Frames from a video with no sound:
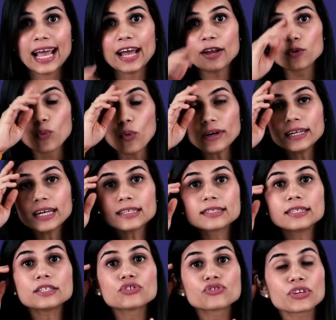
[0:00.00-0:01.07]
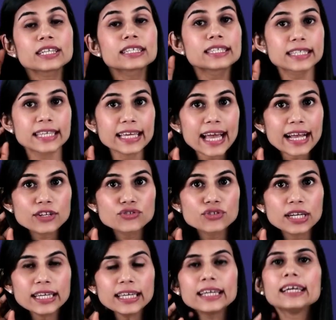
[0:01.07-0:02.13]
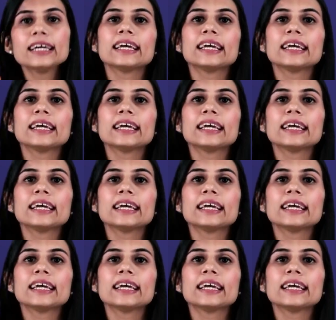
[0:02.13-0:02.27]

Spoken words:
And what does this trick say actually?